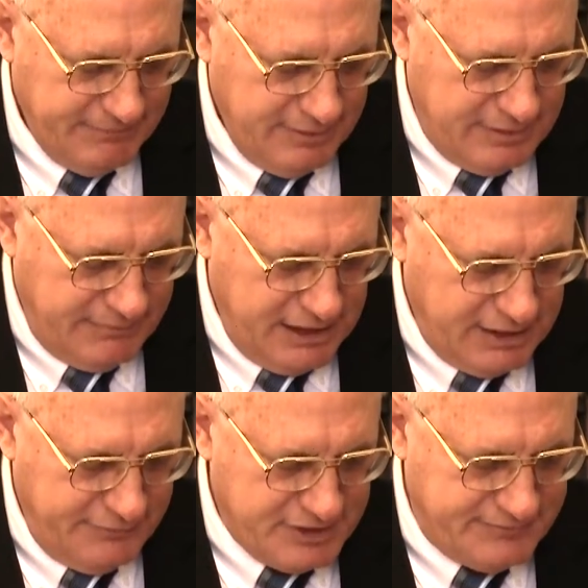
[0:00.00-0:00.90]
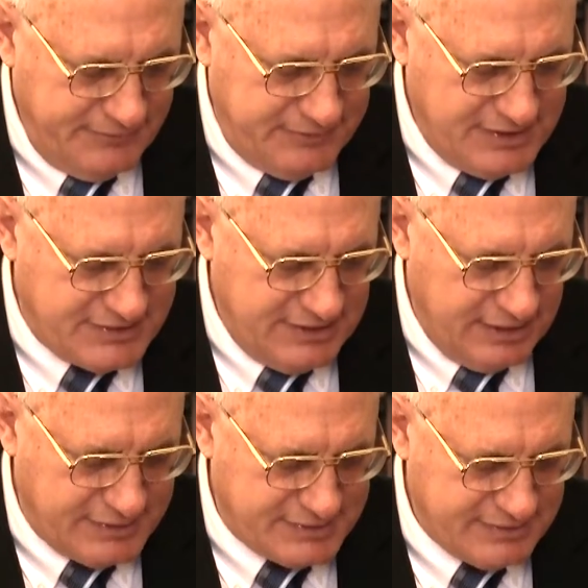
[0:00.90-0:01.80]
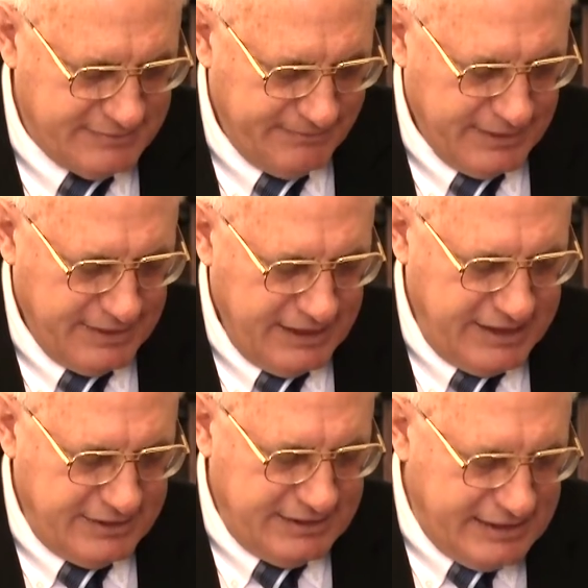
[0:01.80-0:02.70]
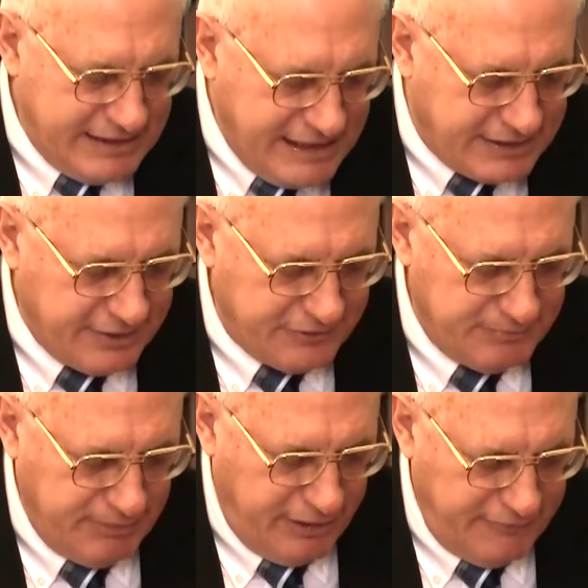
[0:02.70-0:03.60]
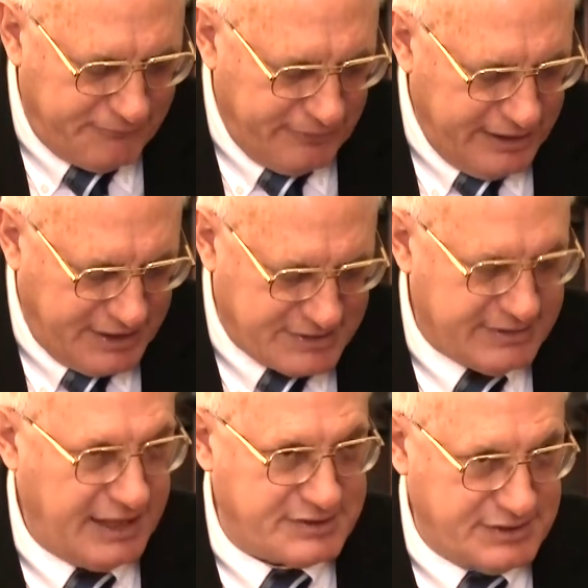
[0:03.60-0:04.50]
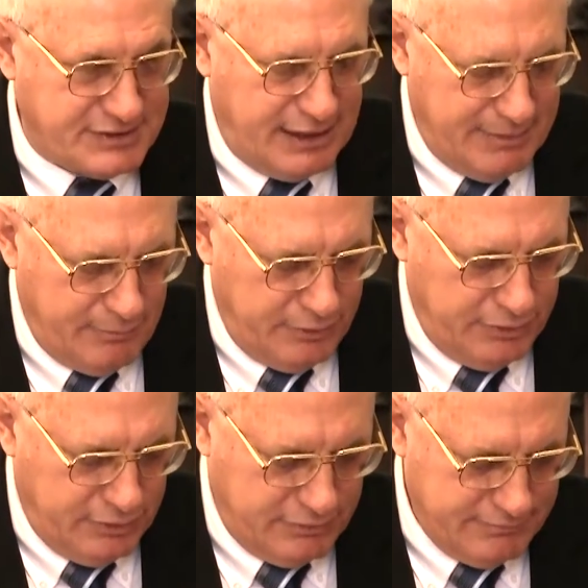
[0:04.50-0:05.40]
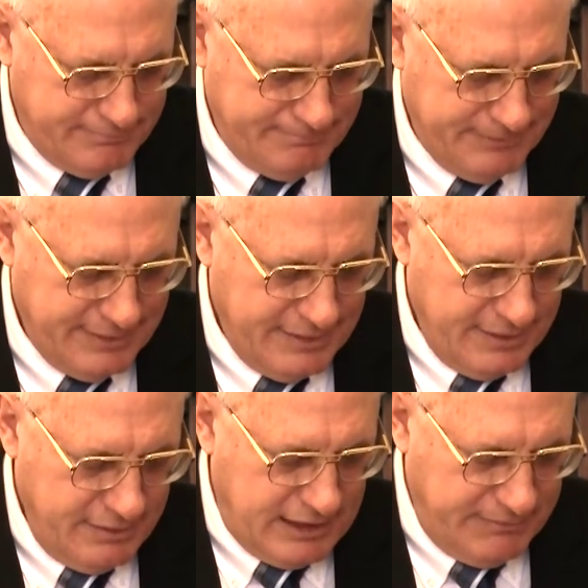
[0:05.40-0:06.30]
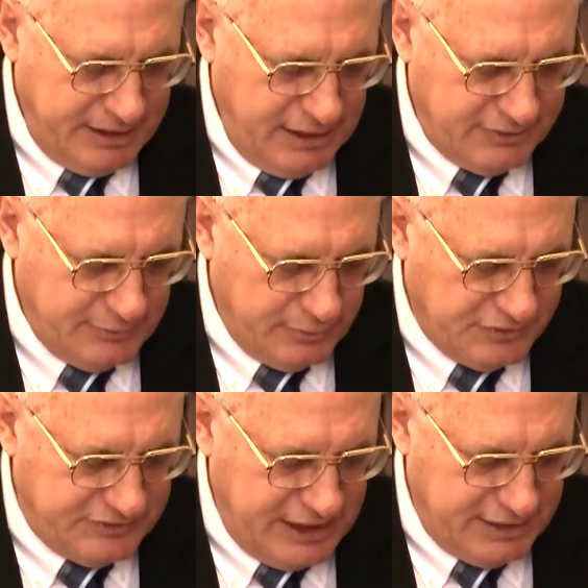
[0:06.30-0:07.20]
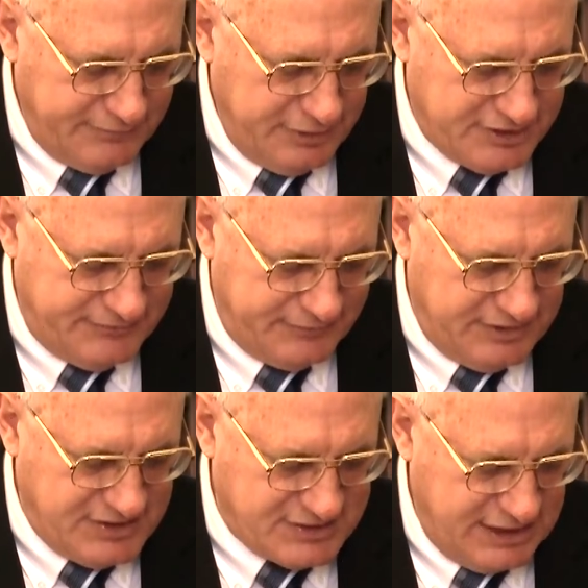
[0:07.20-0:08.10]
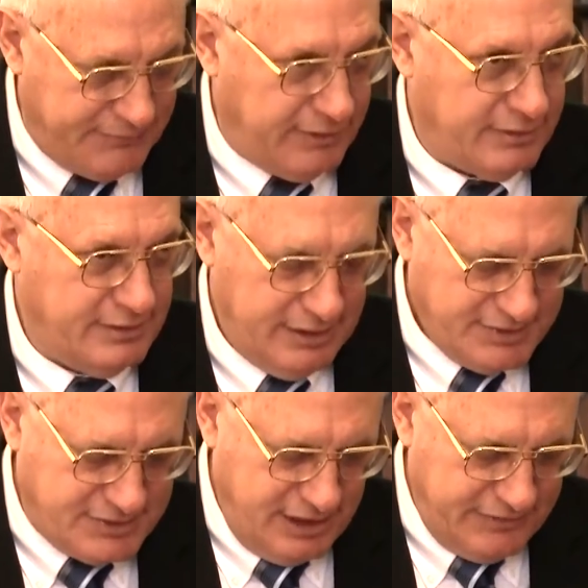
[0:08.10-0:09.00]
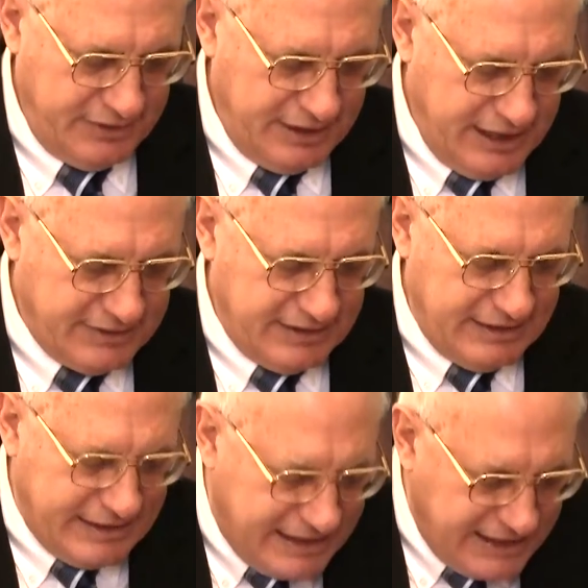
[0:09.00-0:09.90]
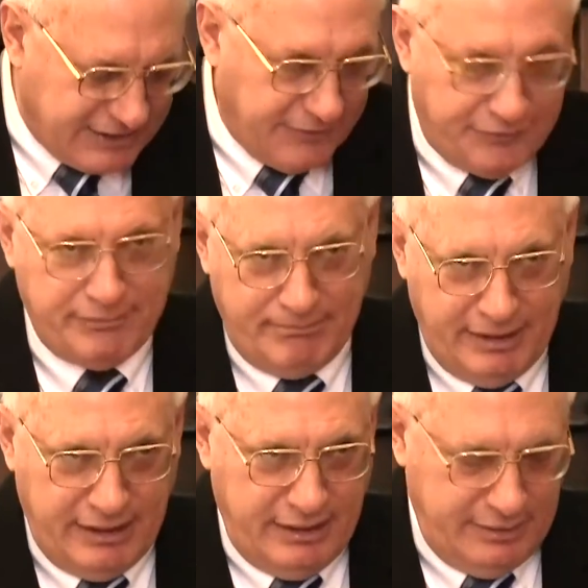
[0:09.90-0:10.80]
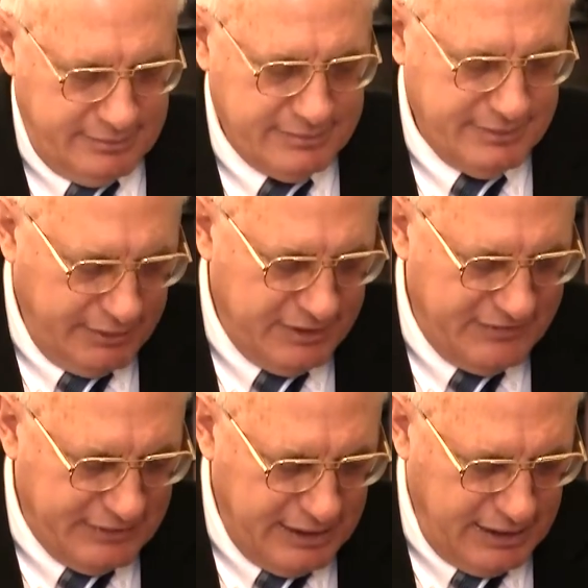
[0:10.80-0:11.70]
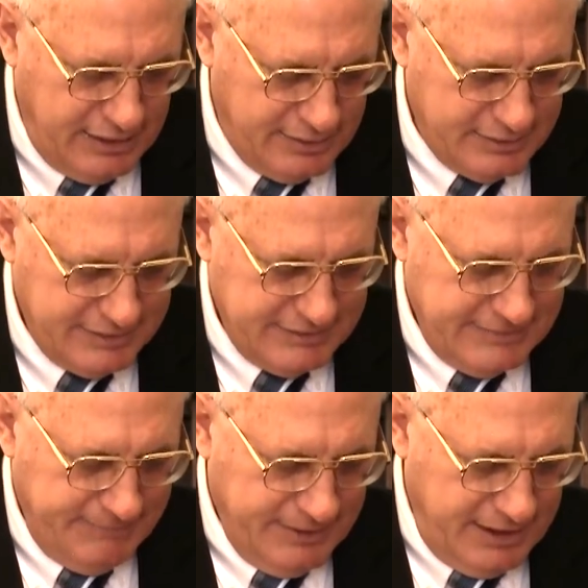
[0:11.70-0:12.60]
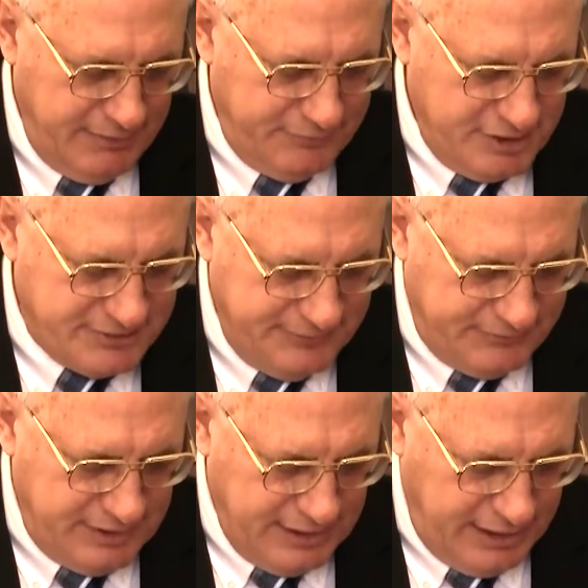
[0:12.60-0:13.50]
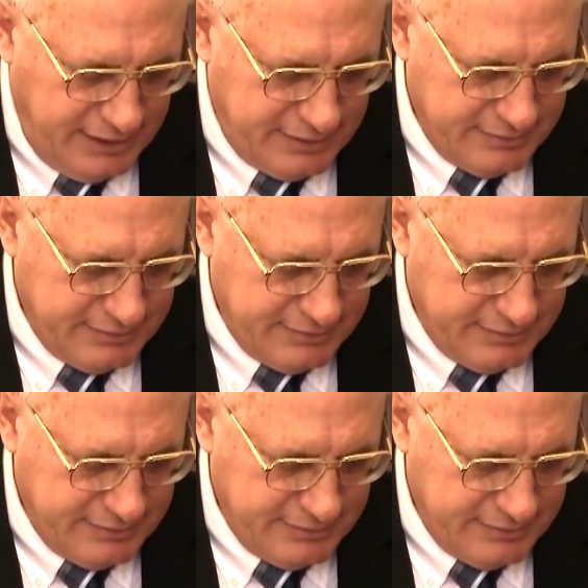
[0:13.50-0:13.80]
You come down to verse fifty-six. He that eateth my flesh, that's the same word. You come down towards the end of verse fifty-seven. So that he that eateth me, there it is again. And in verse fifty-eight,